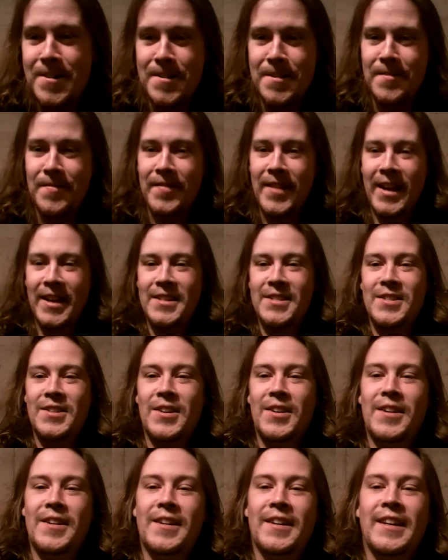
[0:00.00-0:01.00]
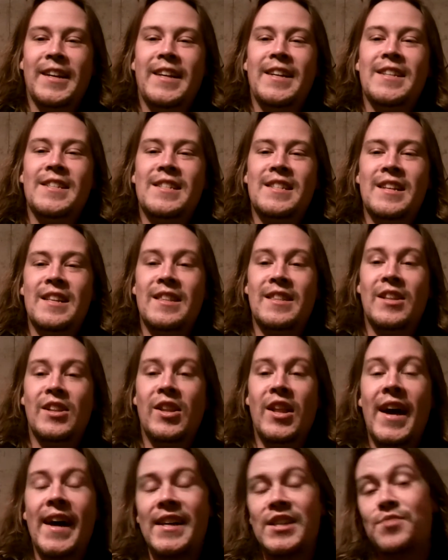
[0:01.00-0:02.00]
Next song is The
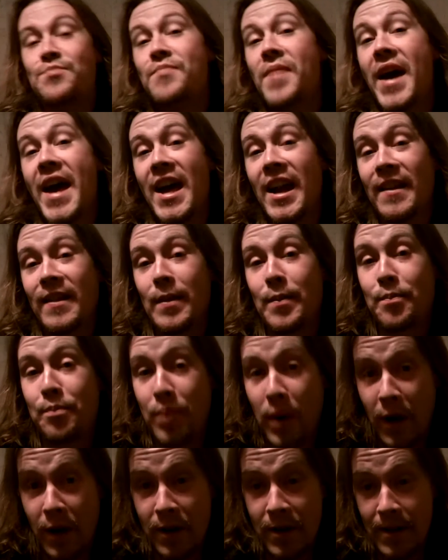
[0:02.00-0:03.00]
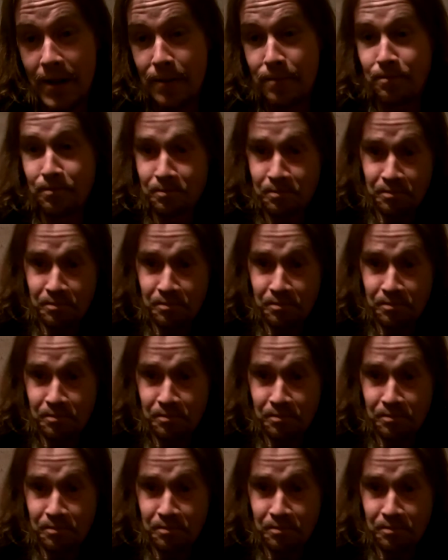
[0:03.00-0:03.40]
Last Man at the Party.